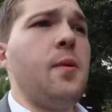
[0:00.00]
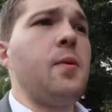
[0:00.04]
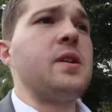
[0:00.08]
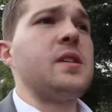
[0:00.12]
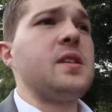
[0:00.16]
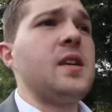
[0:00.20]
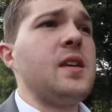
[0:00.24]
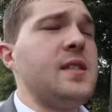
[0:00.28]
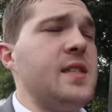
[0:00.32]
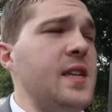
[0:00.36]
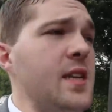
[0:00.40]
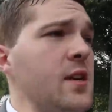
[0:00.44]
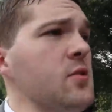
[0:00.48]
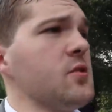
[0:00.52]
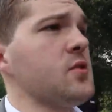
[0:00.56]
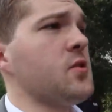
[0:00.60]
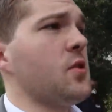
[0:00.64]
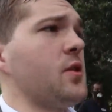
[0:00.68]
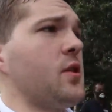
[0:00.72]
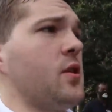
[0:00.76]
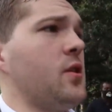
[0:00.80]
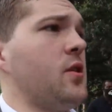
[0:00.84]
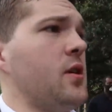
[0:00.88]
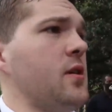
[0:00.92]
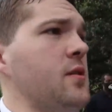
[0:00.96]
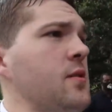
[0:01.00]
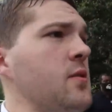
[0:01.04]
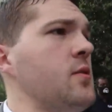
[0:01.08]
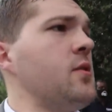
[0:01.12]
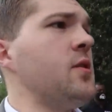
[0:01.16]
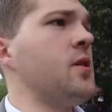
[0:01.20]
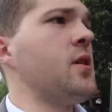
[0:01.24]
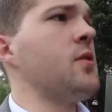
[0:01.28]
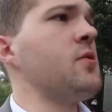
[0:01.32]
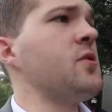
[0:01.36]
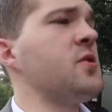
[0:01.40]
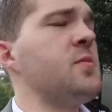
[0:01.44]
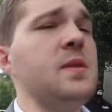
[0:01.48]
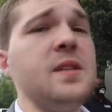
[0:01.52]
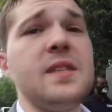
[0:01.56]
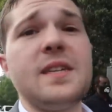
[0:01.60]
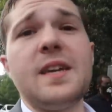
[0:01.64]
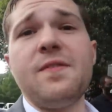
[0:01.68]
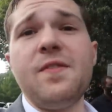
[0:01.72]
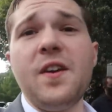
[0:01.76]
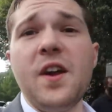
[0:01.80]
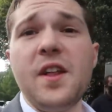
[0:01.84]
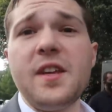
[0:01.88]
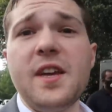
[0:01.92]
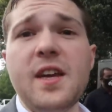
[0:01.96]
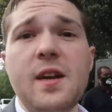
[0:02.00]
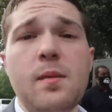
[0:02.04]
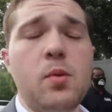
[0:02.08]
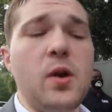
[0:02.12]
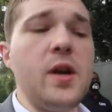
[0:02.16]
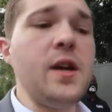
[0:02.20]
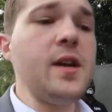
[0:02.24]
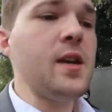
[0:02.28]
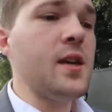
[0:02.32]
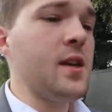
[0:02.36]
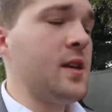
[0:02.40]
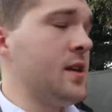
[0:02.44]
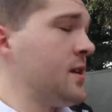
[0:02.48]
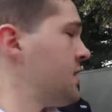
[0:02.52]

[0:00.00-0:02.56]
Anyways, dinner's going on, which means I finally get a break.